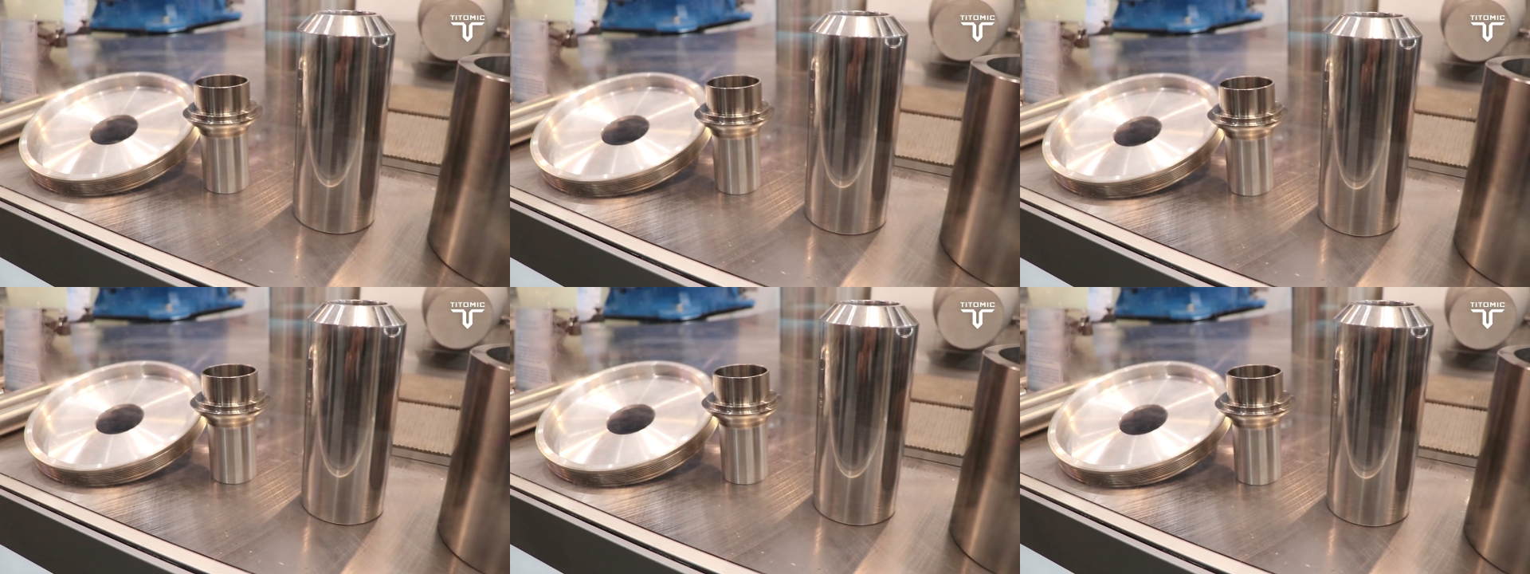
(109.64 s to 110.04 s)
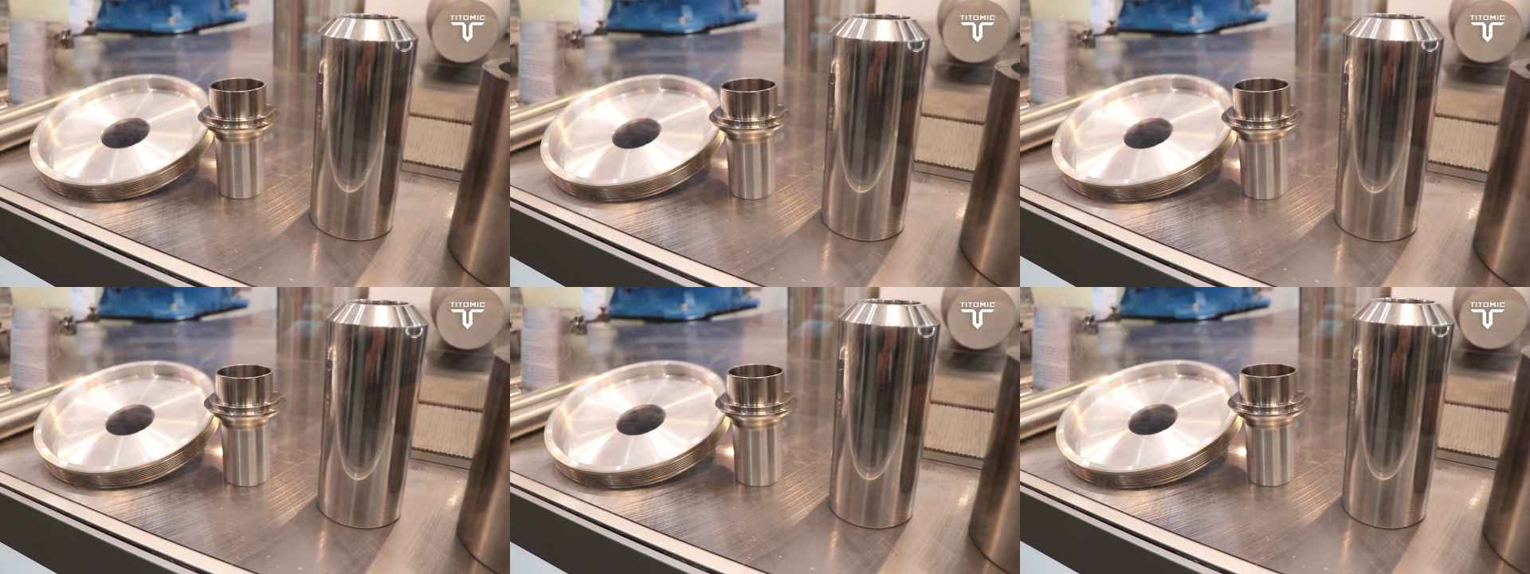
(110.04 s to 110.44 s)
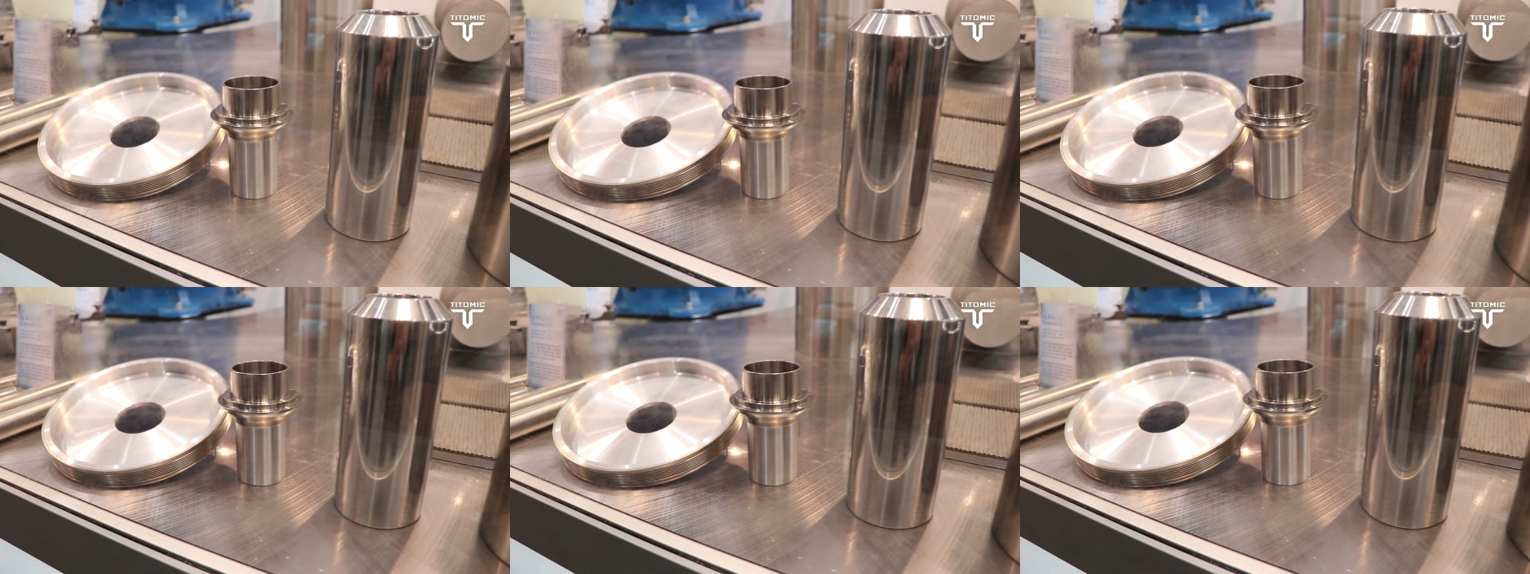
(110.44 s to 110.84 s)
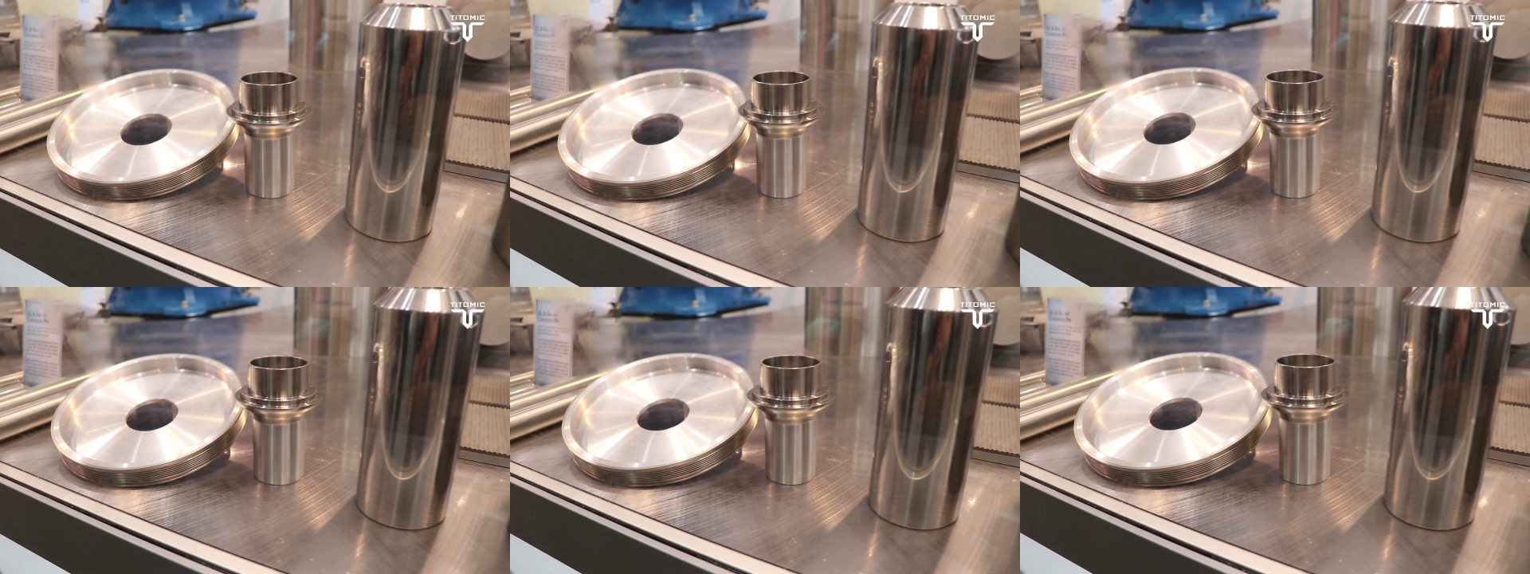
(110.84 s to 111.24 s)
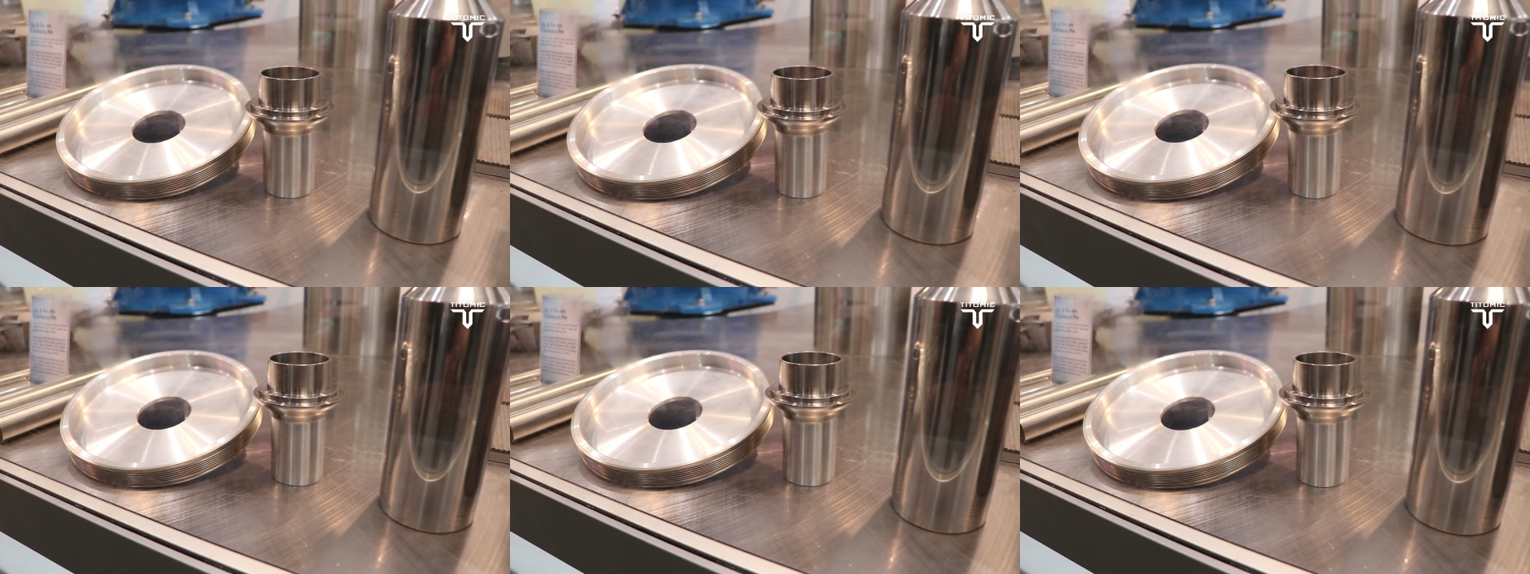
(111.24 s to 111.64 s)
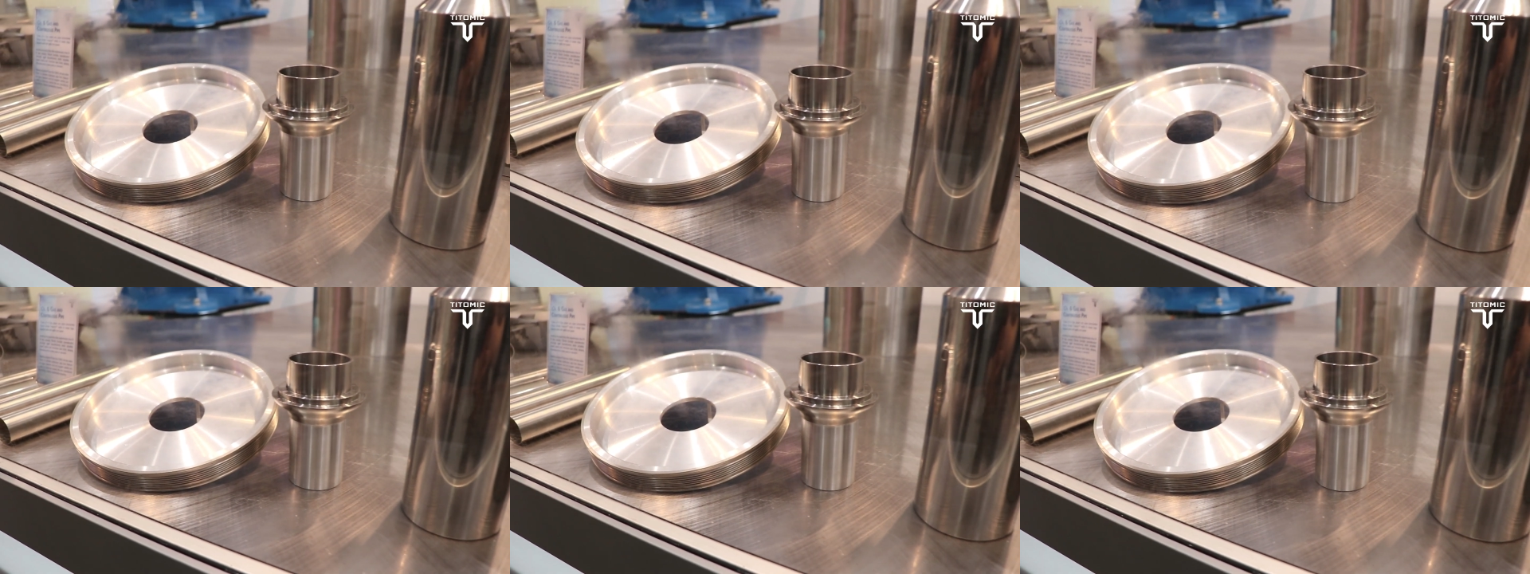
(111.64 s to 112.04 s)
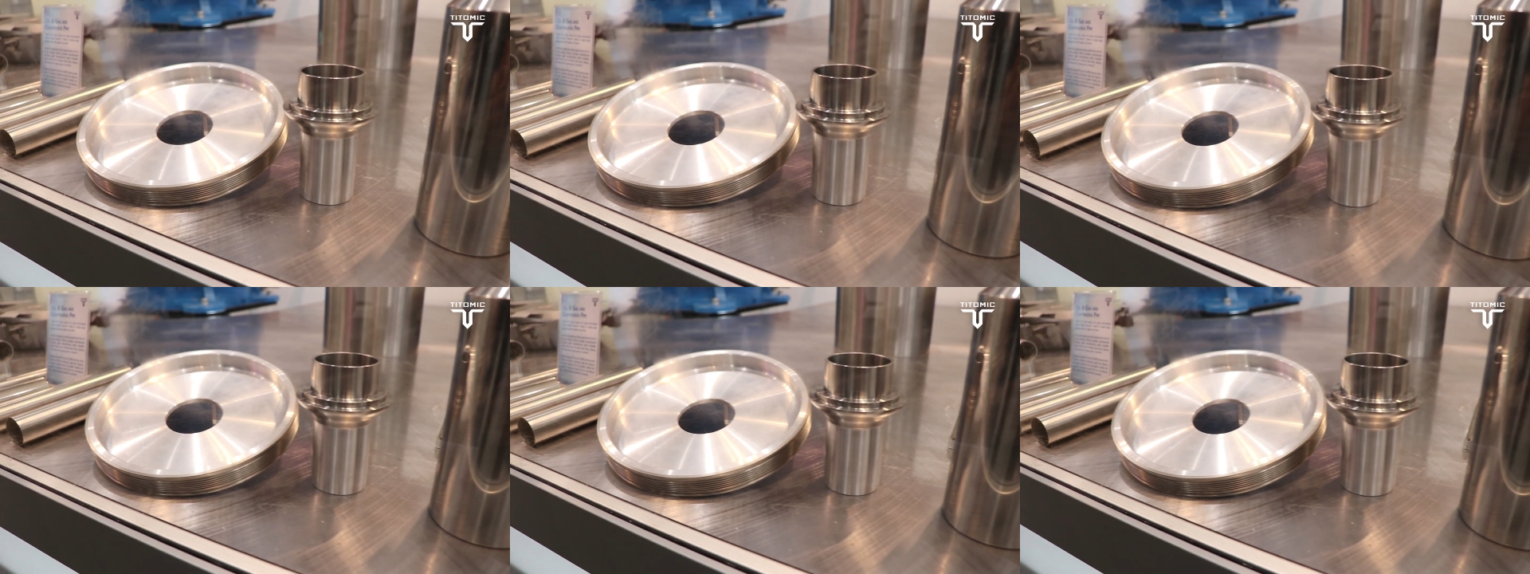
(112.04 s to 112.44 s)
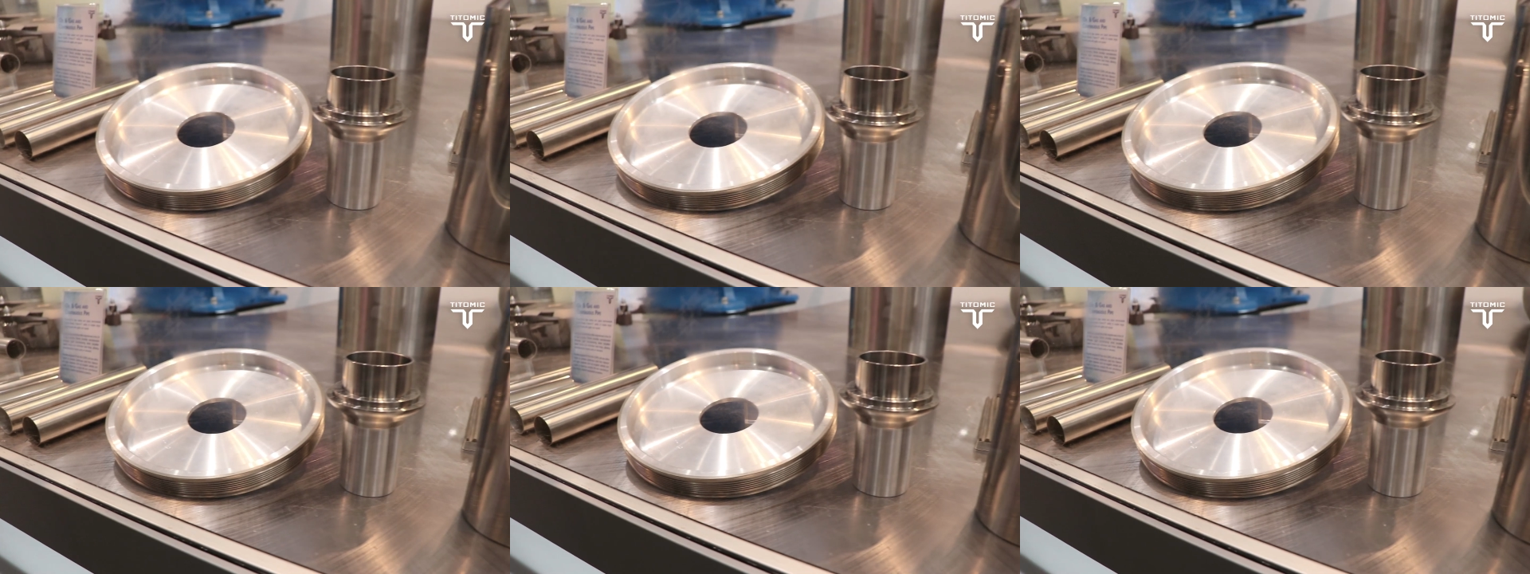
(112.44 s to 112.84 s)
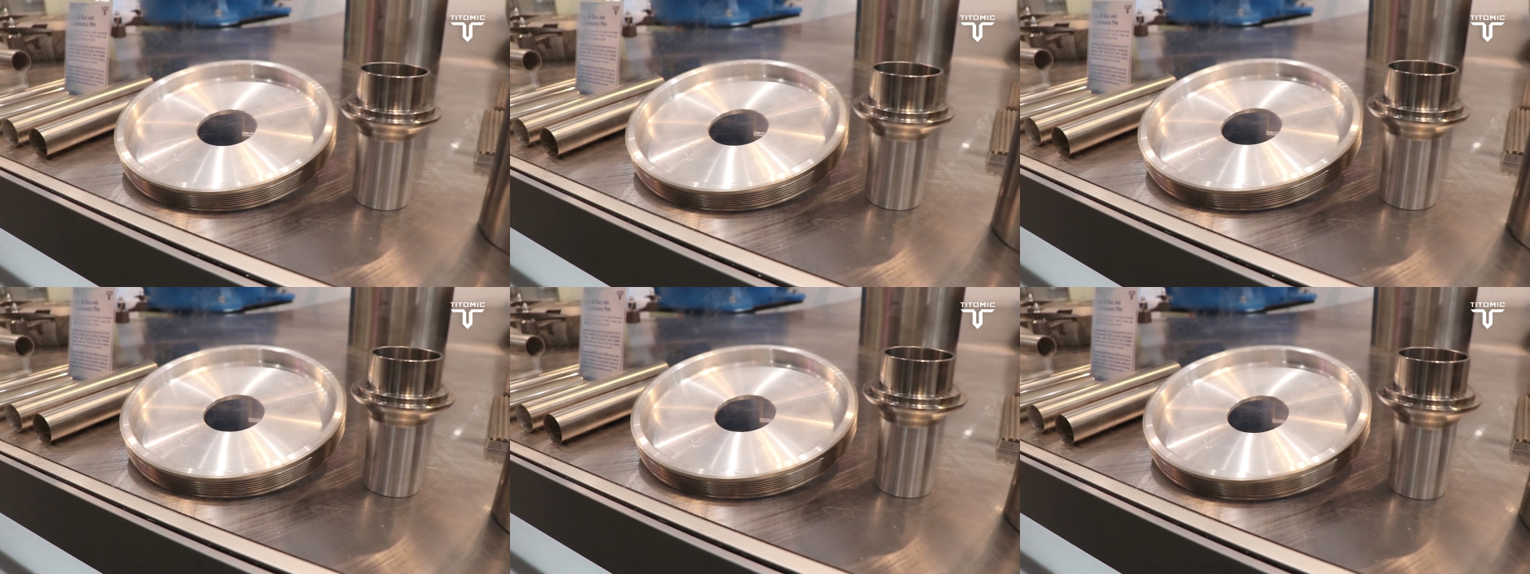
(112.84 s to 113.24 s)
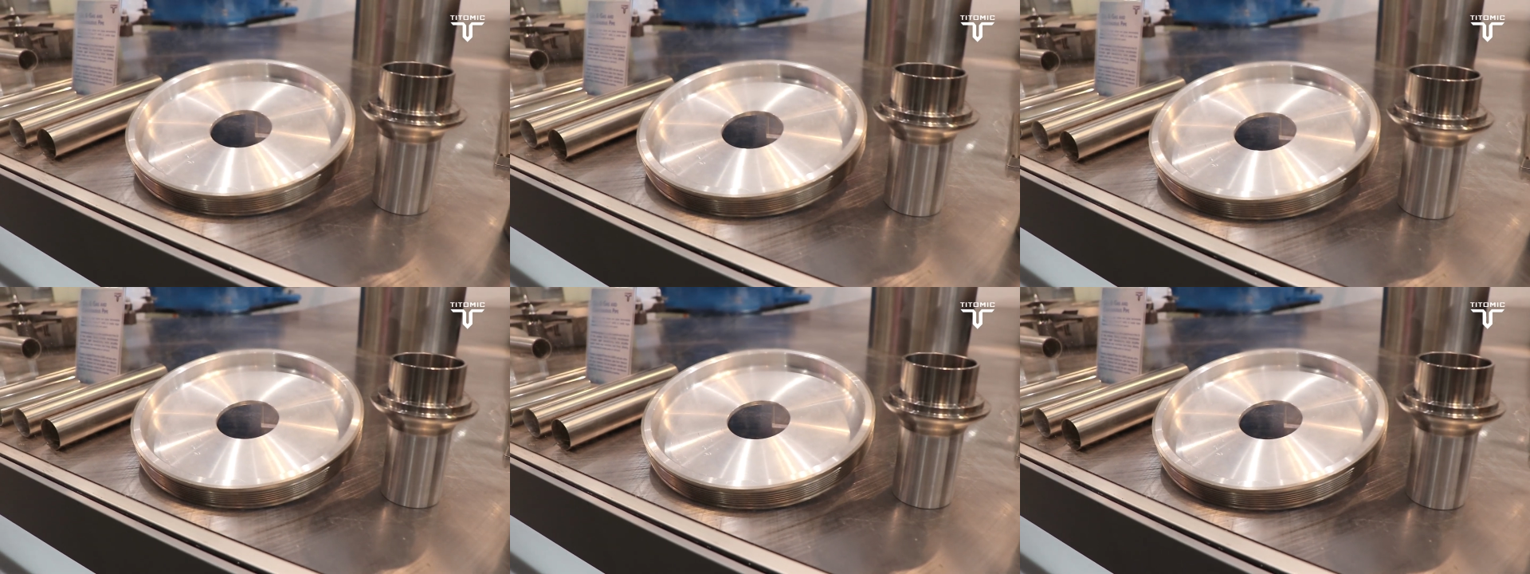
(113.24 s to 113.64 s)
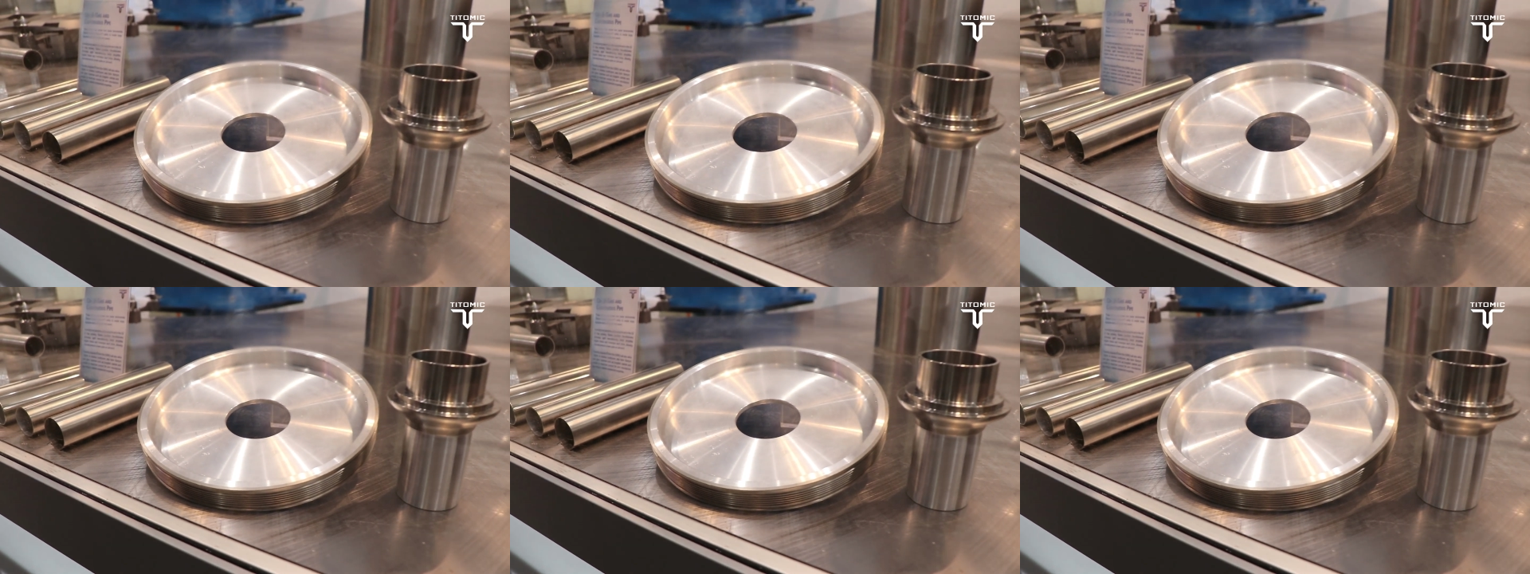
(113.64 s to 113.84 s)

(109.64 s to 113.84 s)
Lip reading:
No face is visible, so there are no lips to read.